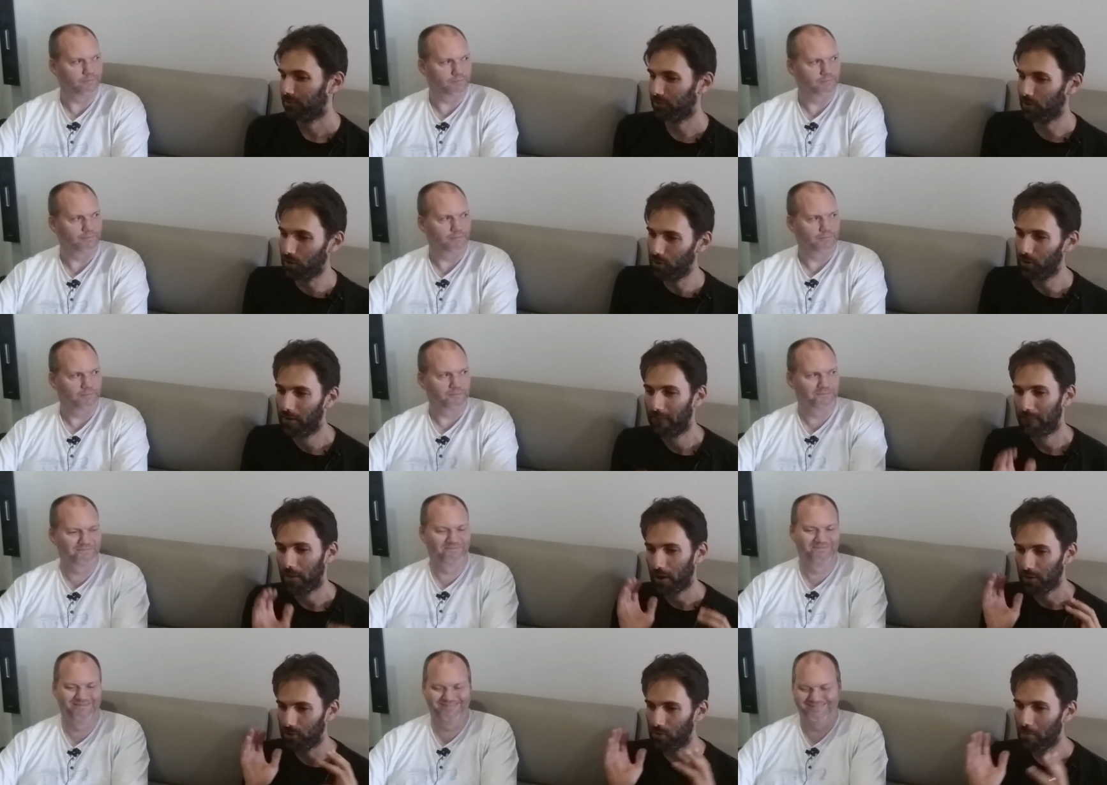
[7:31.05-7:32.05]
Speaker 1: so
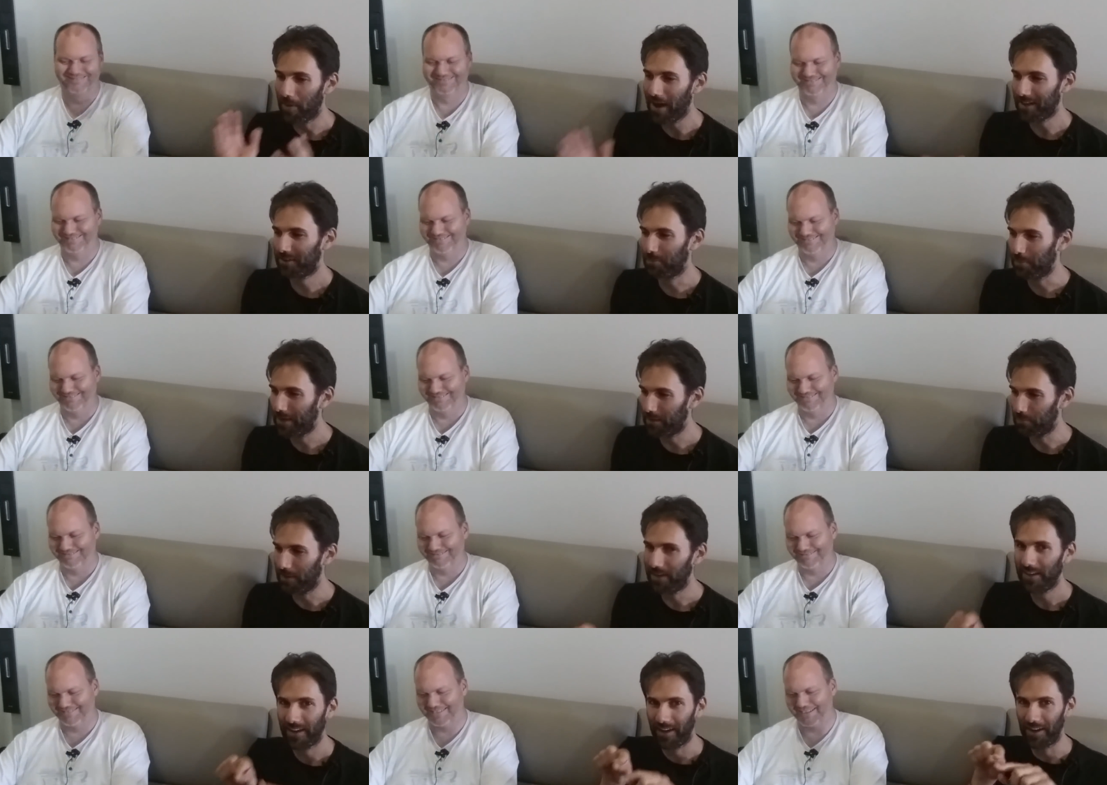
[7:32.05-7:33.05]
you're about to meet
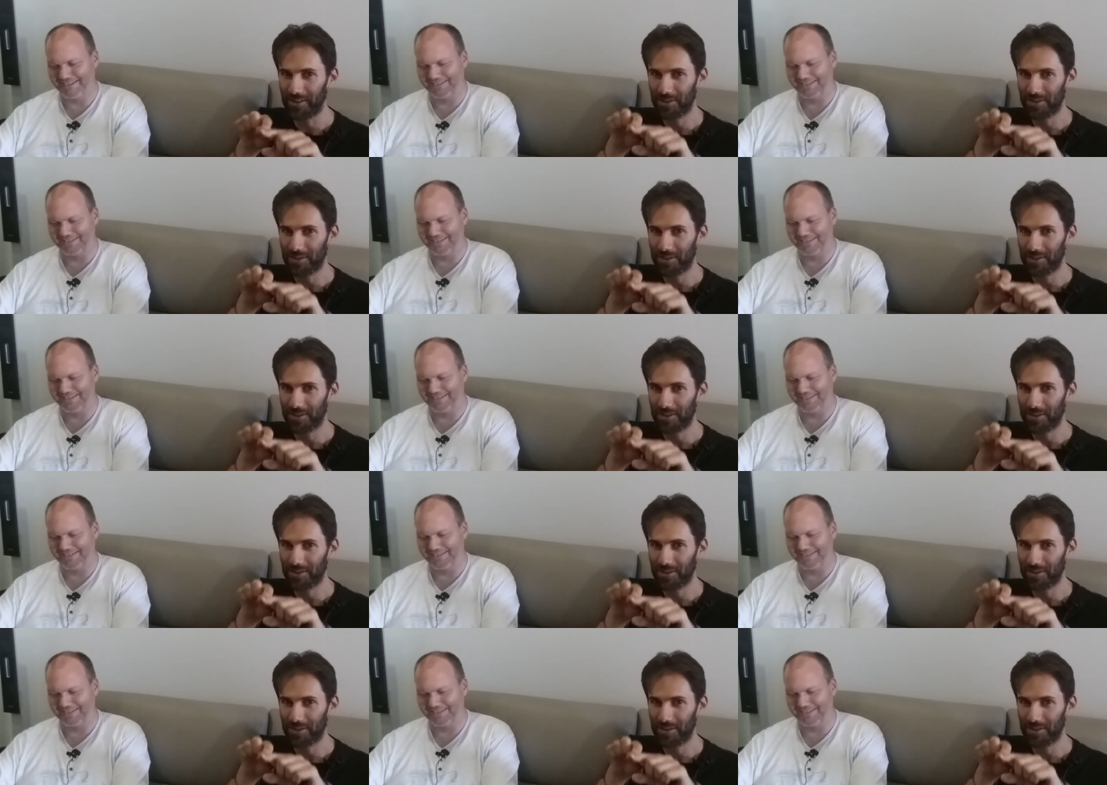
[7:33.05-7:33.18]
me, and